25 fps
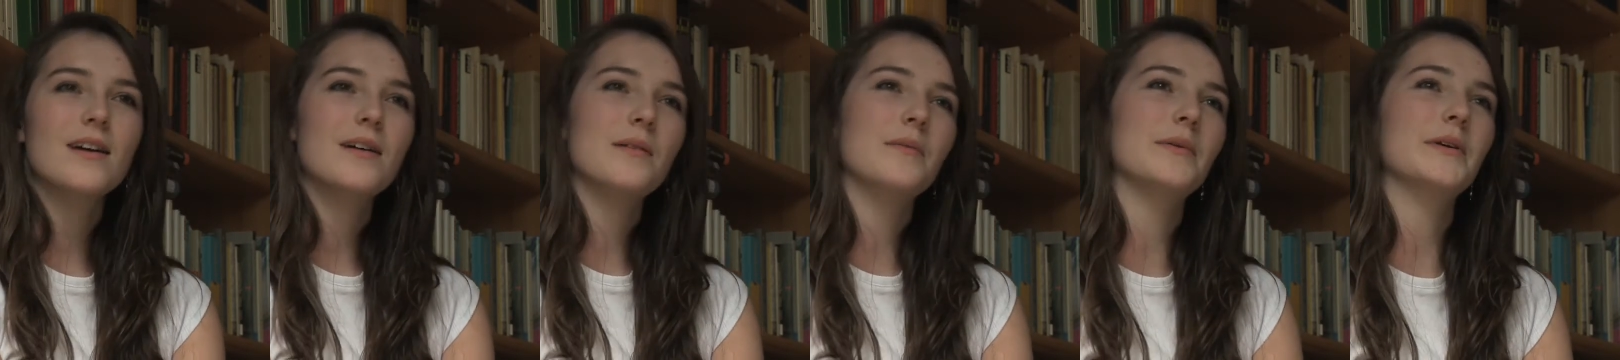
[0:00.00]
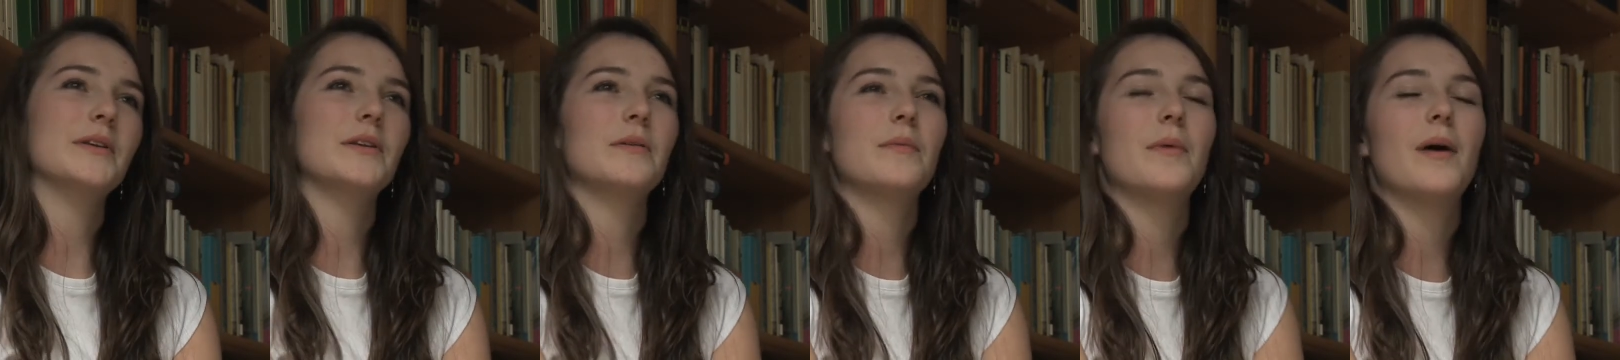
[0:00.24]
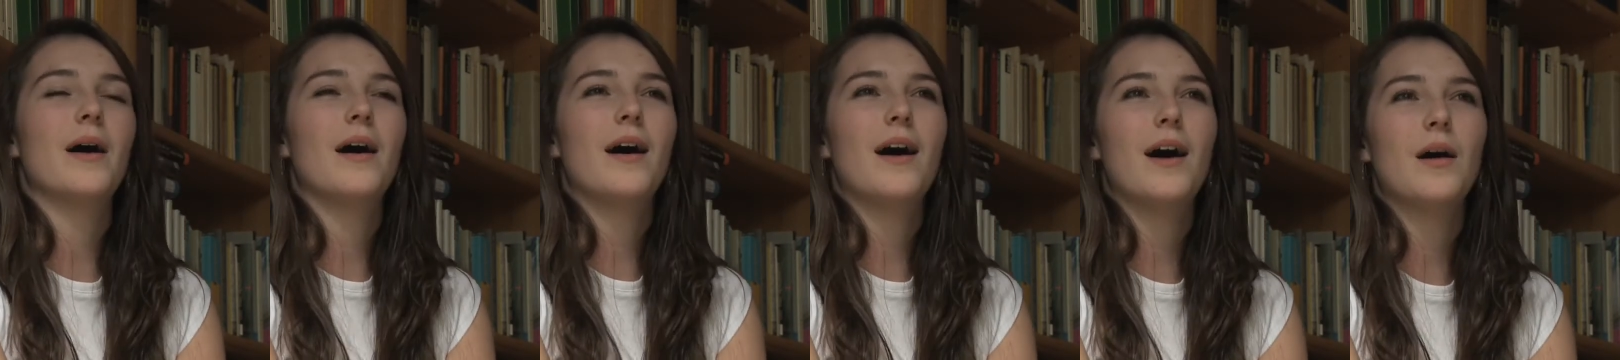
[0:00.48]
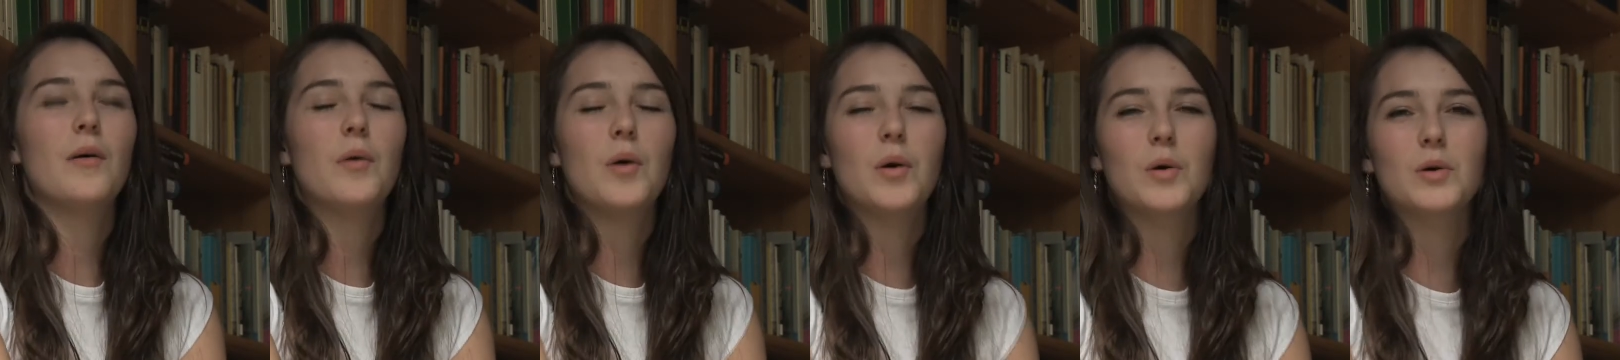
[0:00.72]
I mean, no matter
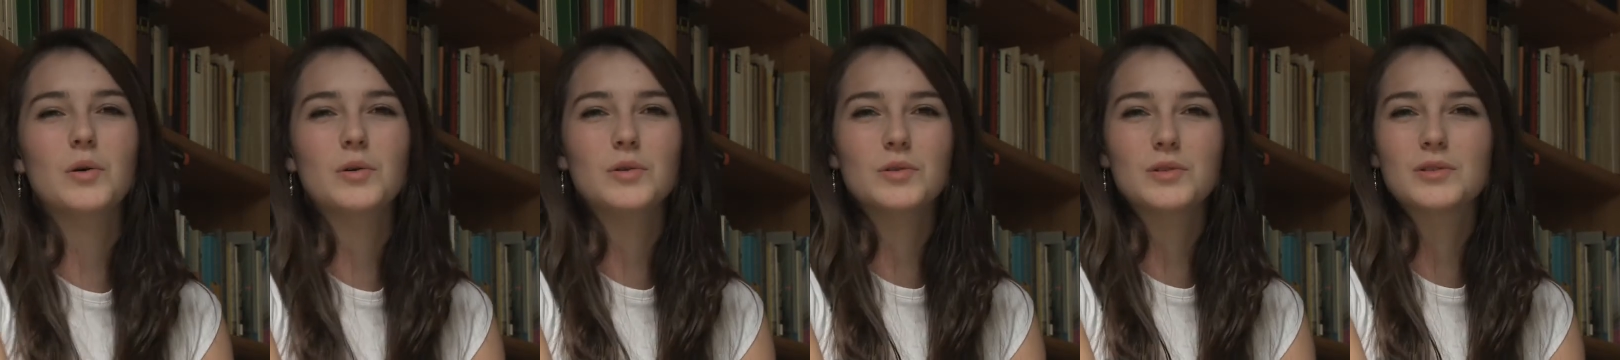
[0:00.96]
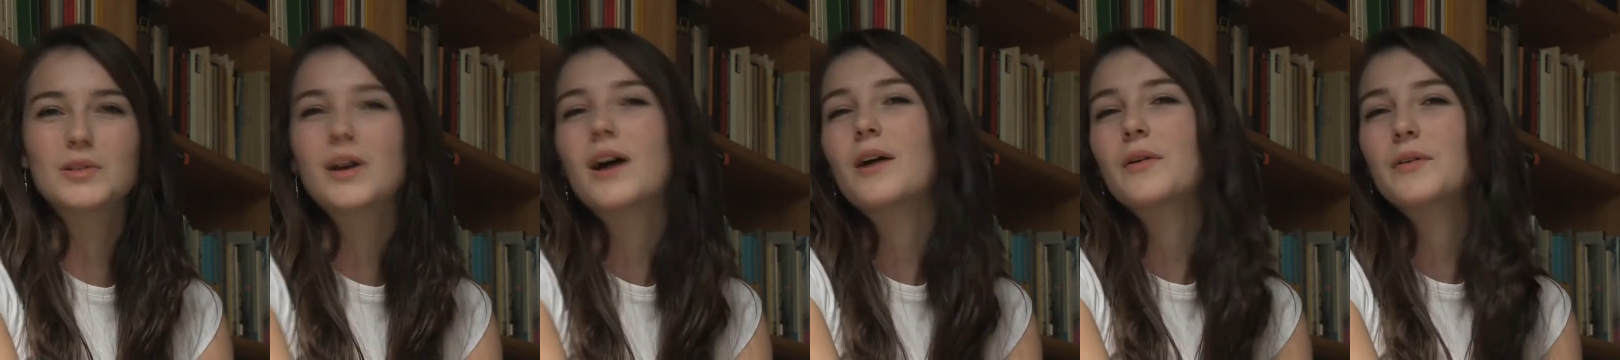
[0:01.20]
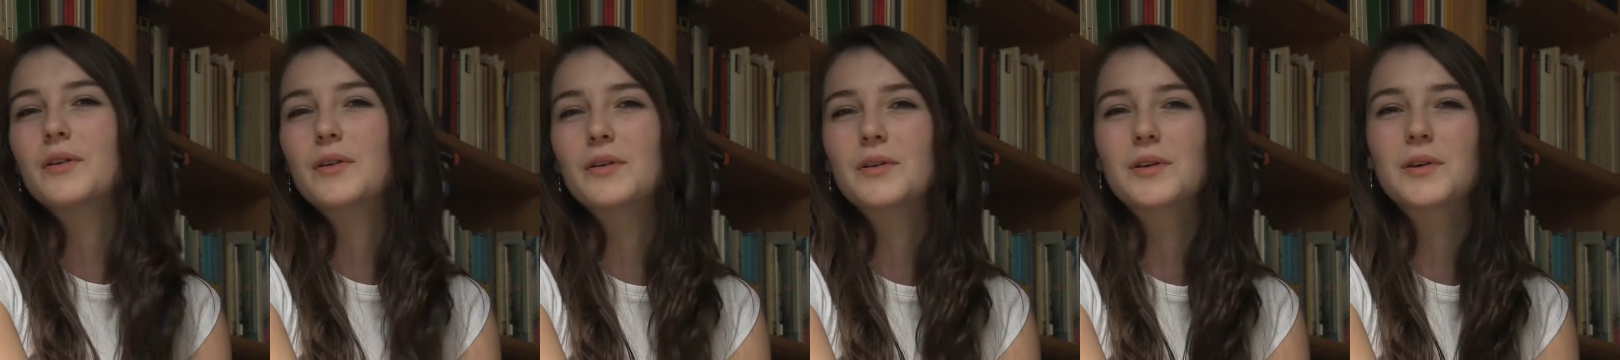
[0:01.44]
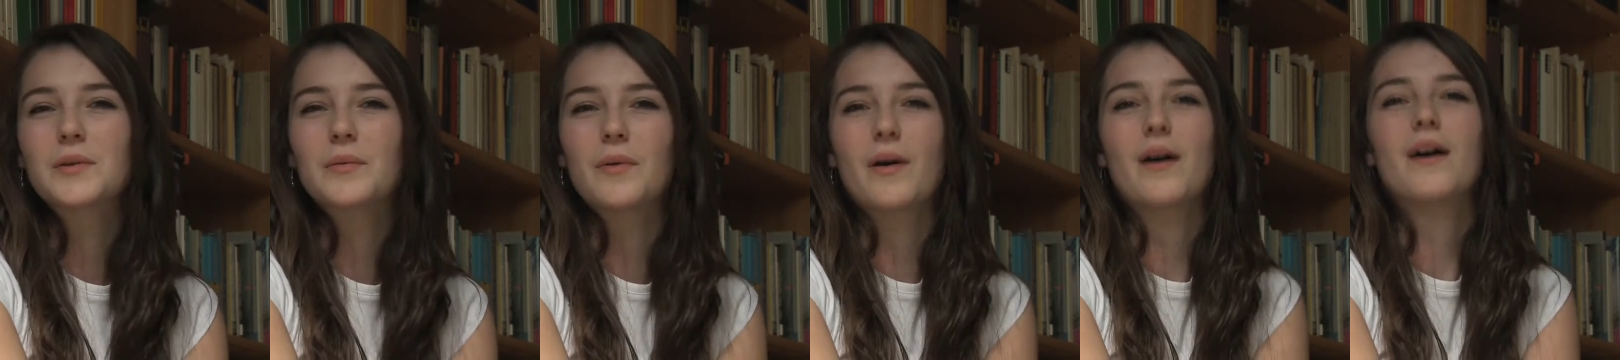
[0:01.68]
how old, how young you